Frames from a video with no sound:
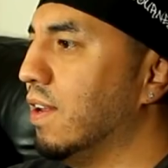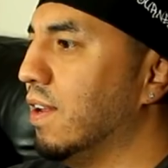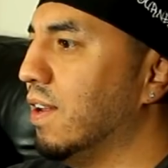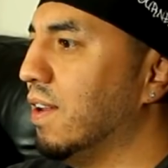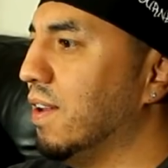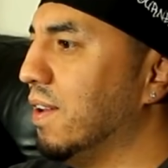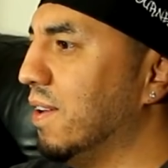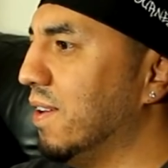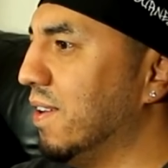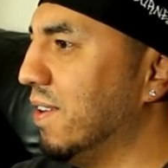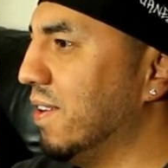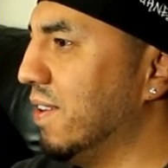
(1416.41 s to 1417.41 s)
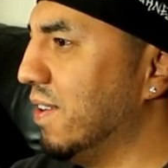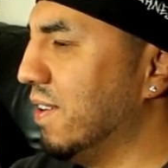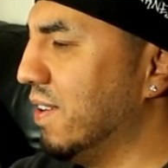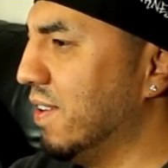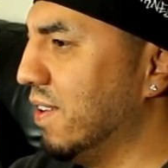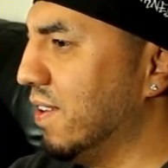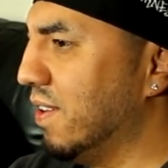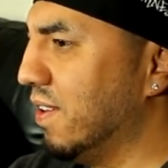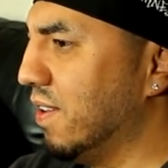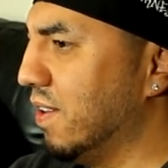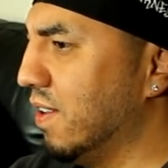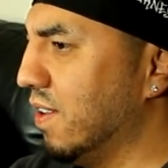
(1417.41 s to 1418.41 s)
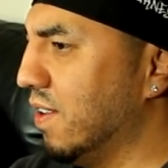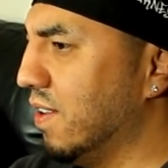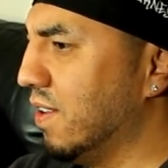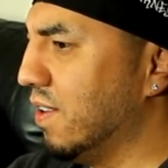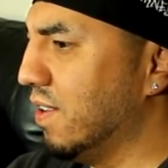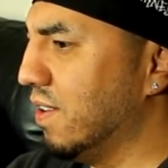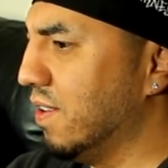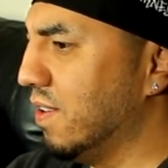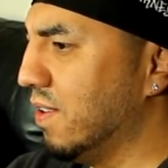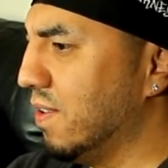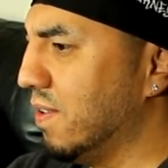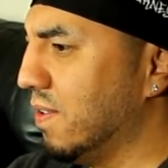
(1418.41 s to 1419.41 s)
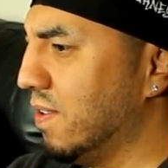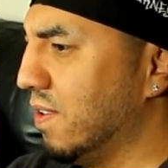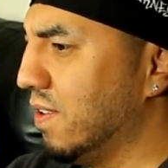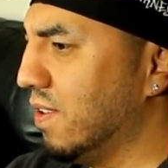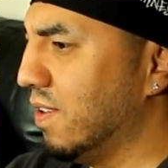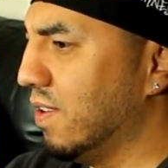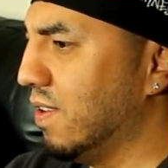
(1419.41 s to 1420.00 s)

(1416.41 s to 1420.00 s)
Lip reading: No words are spoken by the person on screen.